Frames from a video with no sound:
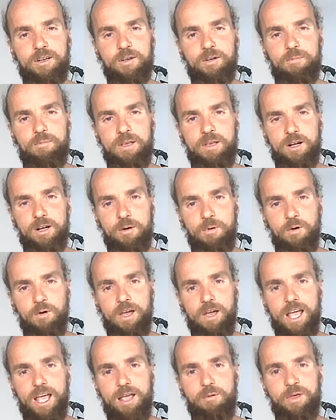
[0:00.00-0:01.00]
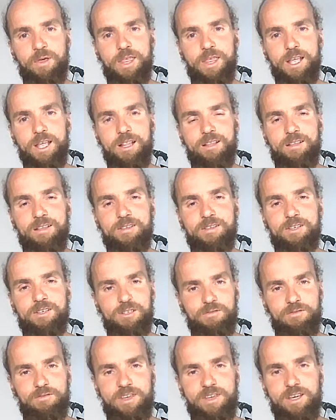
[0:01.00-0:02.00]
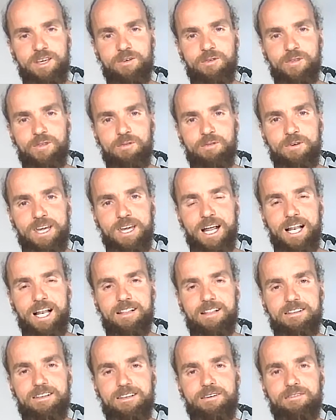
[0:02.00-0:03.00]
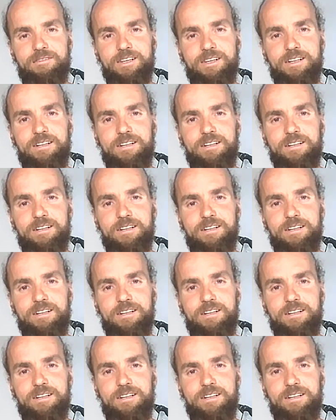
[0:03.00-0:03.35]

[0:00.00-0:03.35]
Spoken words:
Become okay with it. Just feel the reality of it.